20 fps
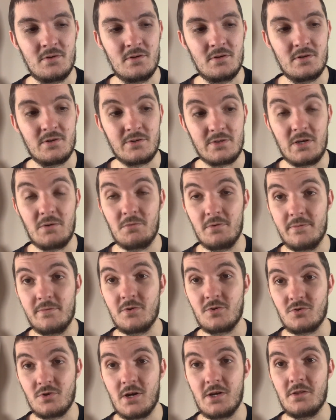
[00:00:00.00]
because I would love to
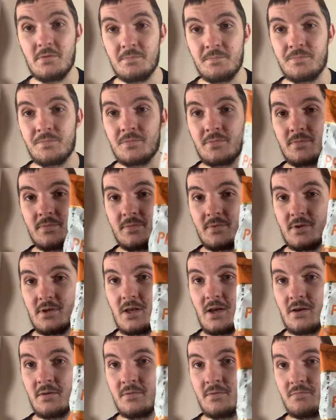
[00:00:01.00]
try them.
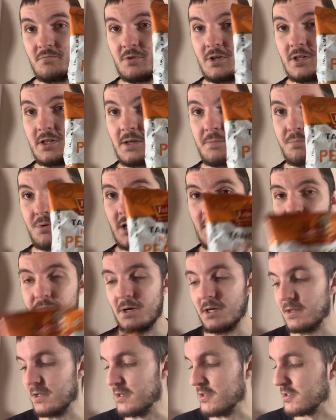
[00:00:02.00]
Yeah, really impressed
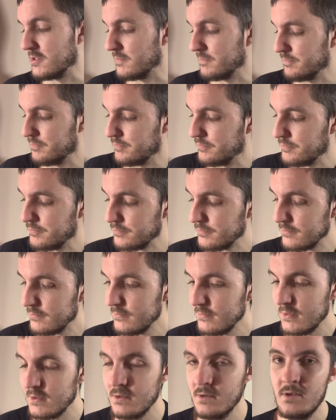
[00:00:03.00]
by these.
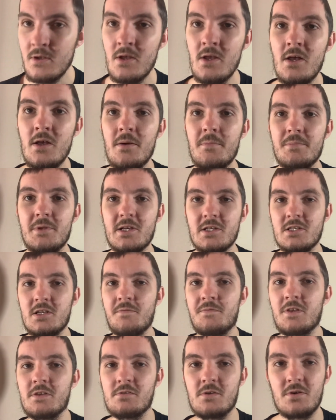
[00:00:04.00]
That's it for
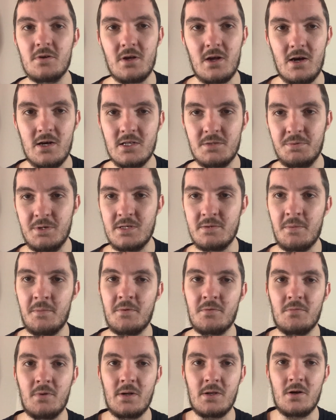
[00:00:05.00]
this video, guys. Please don't forget
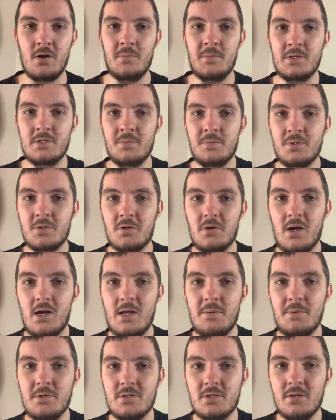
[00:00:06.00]
to rate, comment,
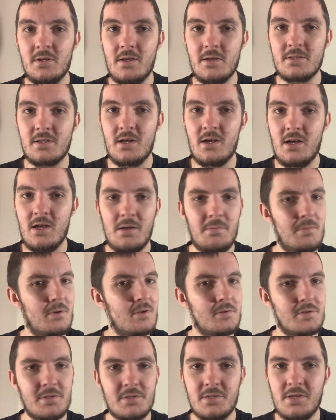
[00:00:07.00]
subscribe. Until next time,
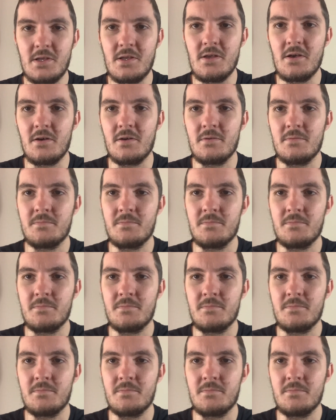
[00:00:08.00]
see ya.